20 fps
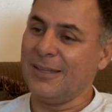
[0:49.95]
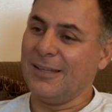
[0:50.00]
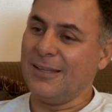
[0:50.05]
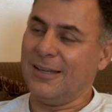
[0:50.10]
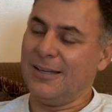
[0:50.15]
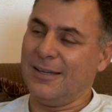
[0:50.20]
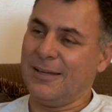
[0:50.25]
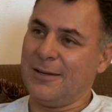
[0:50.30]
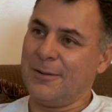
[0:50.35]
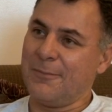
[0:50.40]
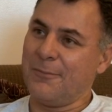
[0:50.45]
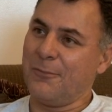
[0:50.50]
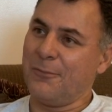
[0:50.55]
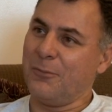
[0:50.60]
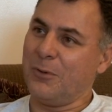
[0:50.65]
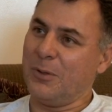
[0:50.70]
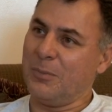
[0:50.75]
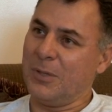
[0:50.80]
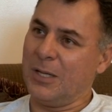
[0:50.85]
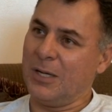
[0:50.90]

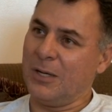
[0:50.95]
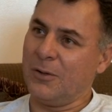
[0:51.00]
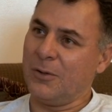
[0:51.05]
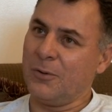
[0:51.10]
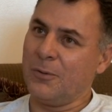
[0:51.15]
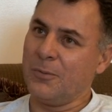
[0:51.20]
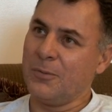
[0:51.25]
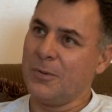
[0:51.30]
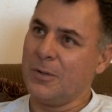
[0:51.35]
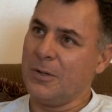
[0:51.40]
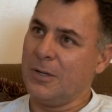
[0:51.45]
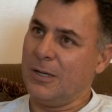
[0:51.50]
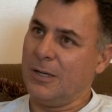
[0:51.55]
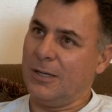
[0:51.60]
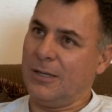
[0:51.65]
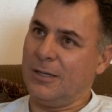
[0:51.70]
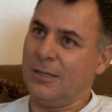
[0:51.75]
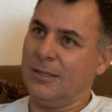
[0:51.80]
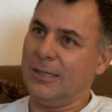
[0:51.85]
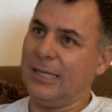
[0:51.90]
From there,
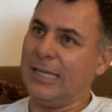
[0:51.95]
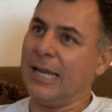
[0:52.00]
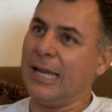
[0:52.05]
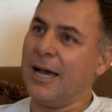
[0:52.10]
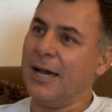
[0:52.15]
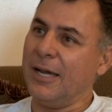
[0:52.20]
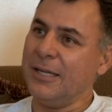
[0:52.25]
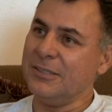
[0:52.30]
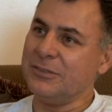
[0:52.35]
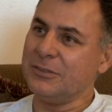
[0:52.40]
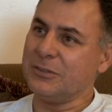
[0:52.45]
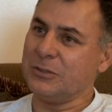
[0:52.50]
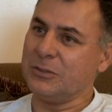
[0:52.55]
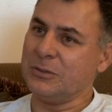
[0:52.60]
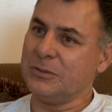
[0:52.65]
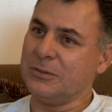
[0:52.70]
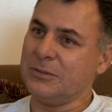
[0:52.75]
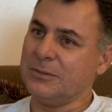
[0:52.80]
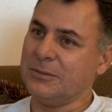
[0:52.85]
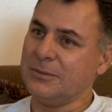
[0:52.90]
in high
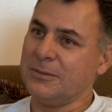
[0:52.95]
school,